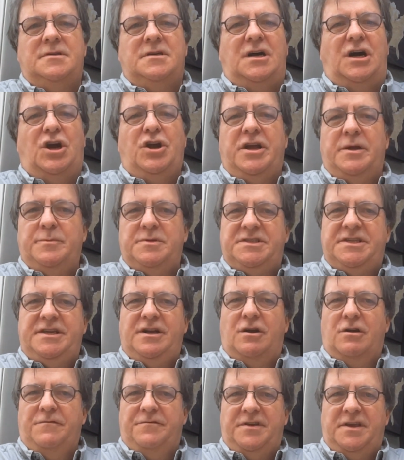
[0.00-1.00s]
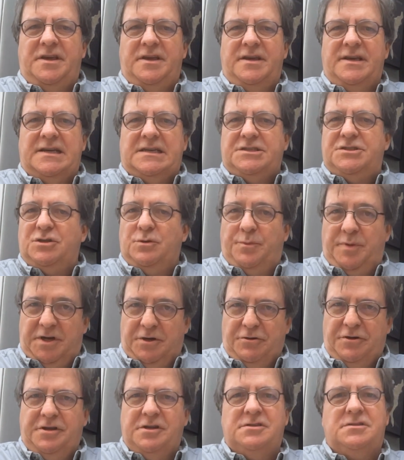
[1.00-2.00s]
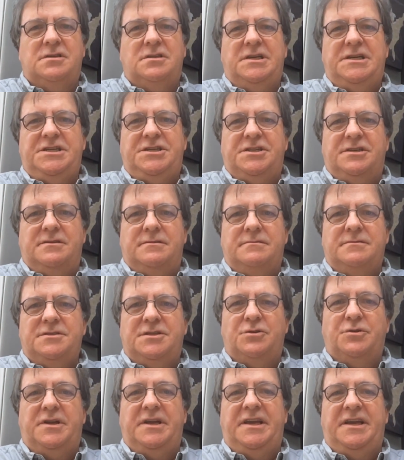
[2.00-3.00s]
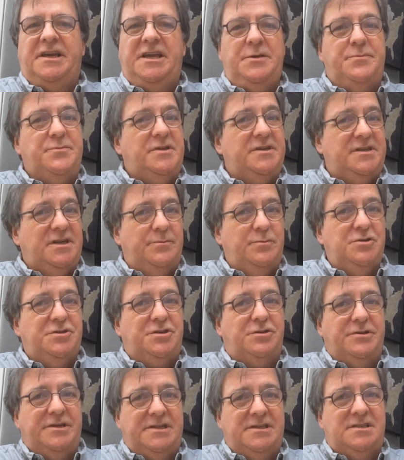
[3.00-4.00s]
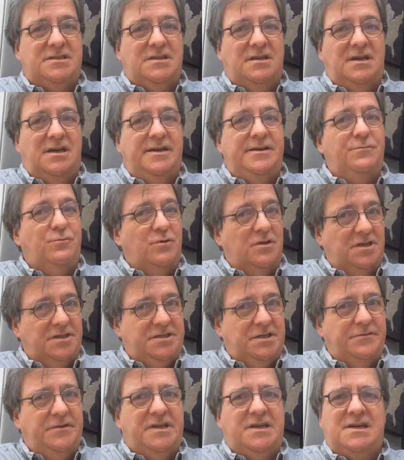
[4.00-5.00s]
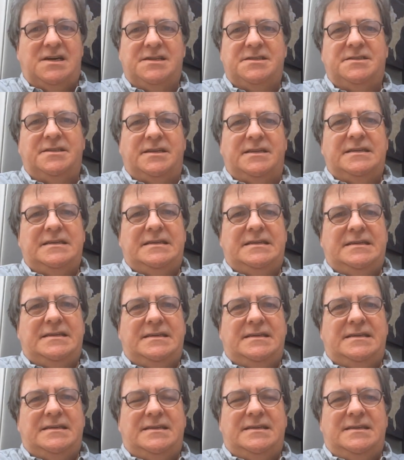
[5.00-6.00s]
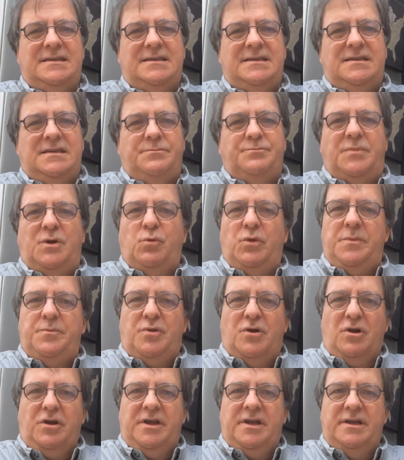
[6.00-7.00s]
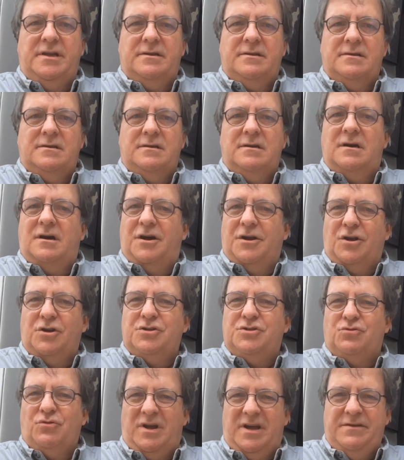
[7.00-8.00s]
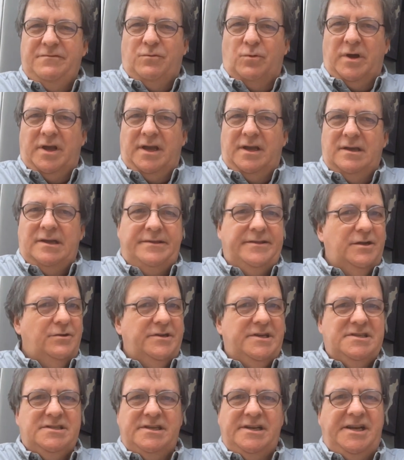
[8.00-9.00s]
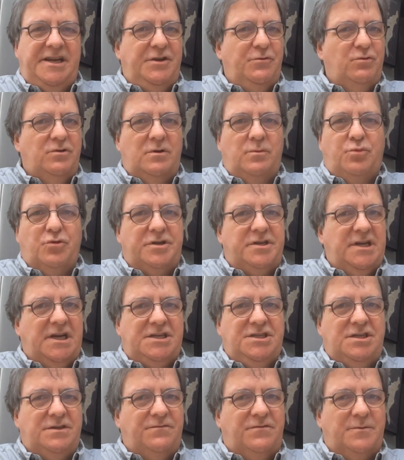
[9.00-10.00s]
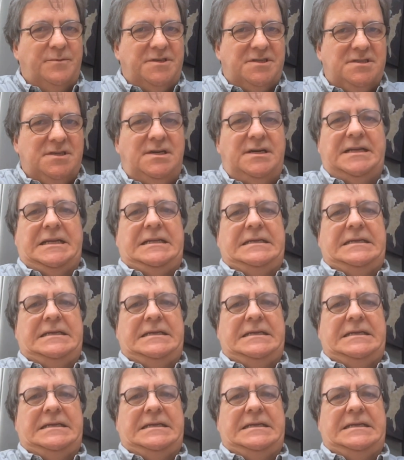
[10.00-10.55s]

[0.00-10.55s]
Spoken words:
Our Embassy RV has superior insulation, so it can keep the temperature inside relatively constant. But we park it on our driveway, and there isn't any real protection from the sun.